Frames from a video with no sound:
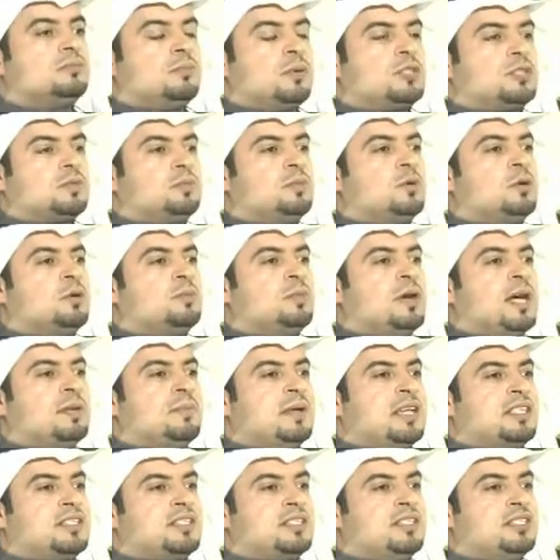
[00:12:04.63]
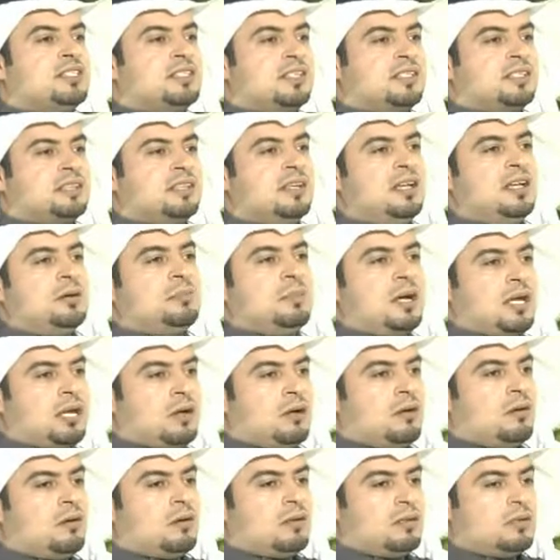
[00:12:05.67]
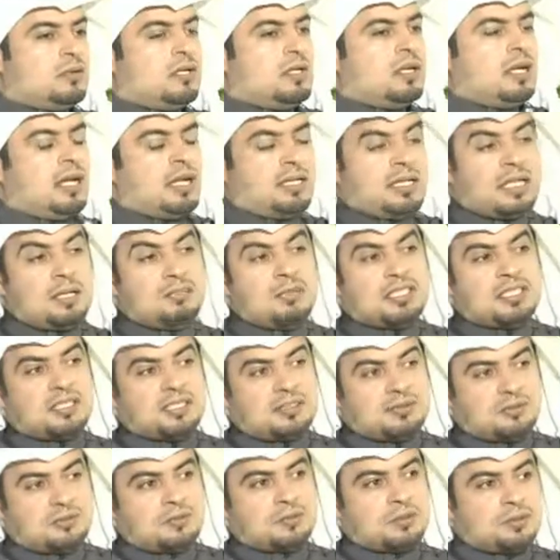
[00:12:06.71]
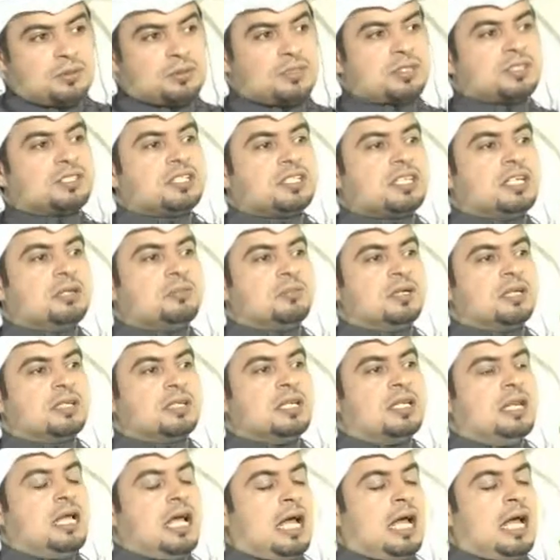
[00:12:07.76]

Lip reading: postpone my message and my call and limit it to a certain number.